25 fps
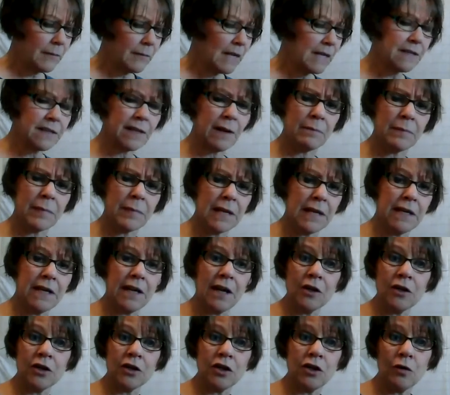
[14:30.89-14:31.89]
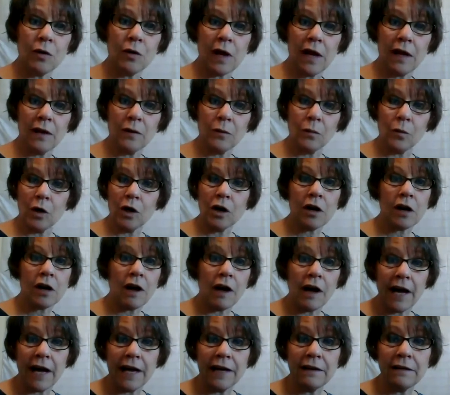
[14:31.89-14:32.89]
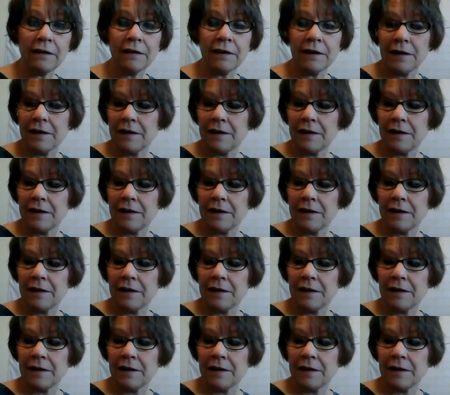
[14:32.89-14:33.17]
something else you can work on,